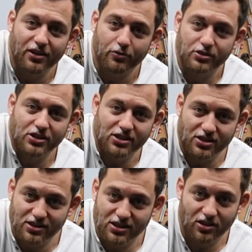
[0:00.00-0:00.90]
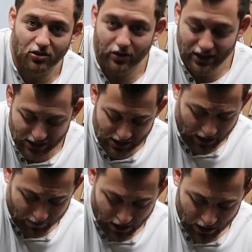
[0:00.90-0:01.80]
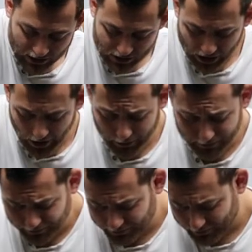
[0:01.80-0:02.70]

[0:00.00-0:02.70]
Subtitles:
and the resistance is a lot easier. So